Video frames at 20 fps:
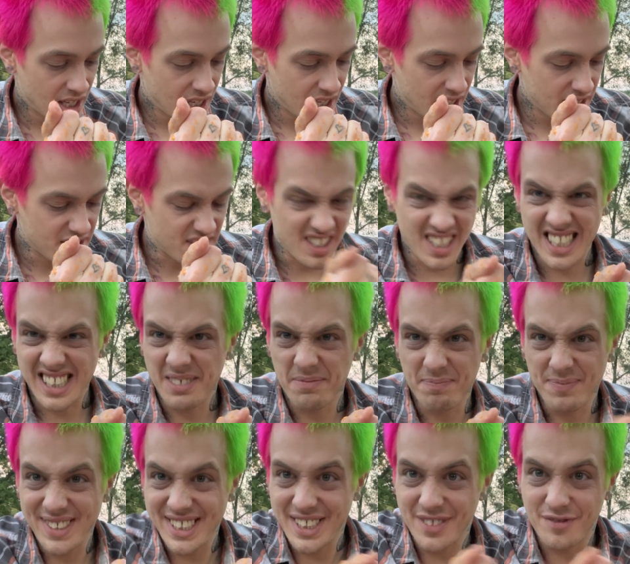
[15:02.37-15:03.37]
is not
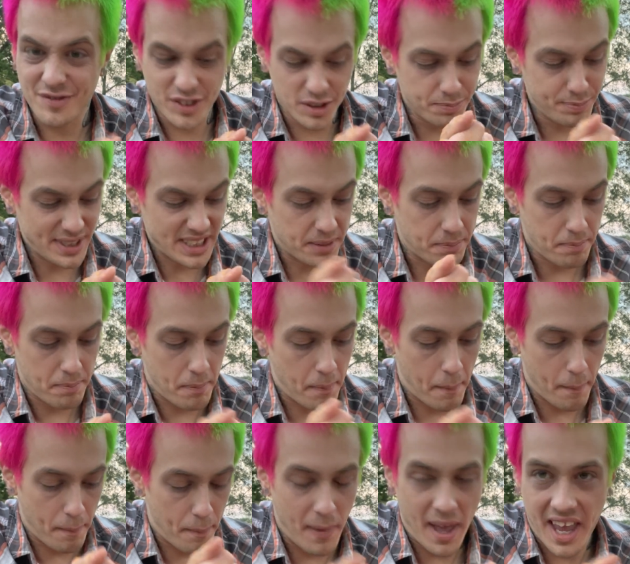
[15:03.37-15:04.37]
made for big
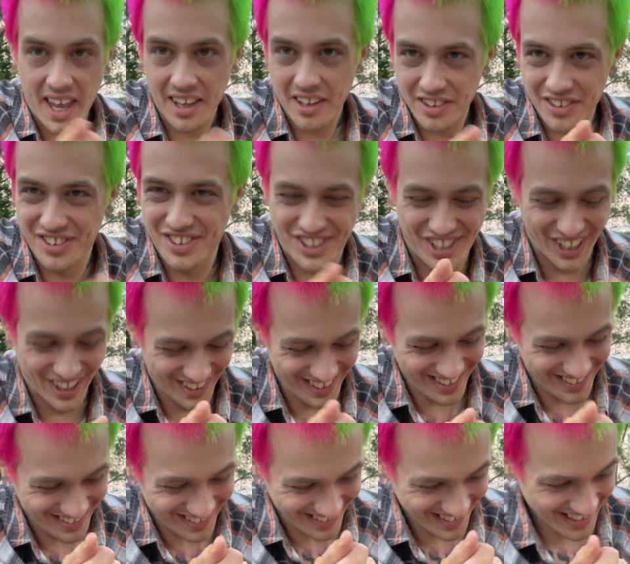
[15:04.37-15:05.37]
hands.
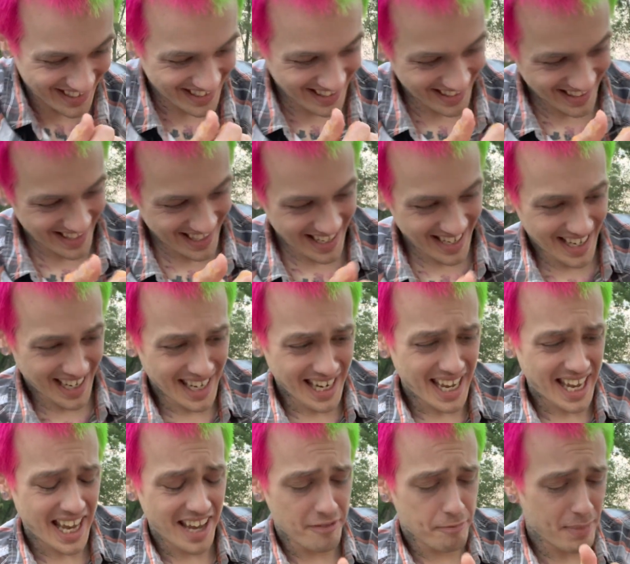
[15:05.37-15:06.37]
And I
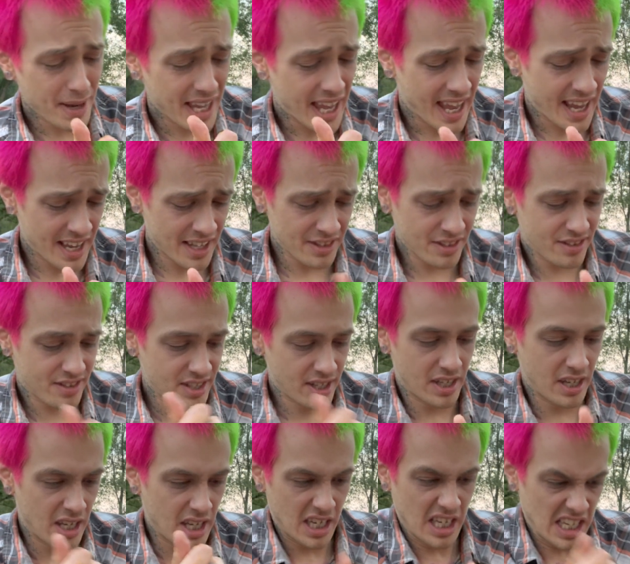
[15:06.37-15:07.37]
have big hands.
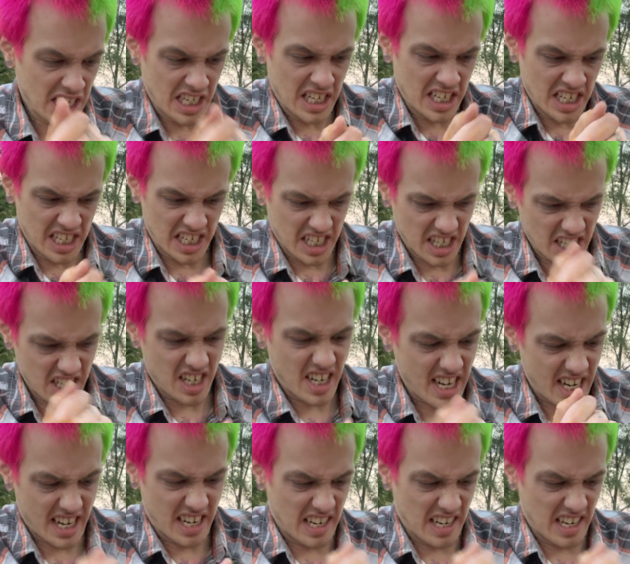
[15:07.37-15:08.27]
All right.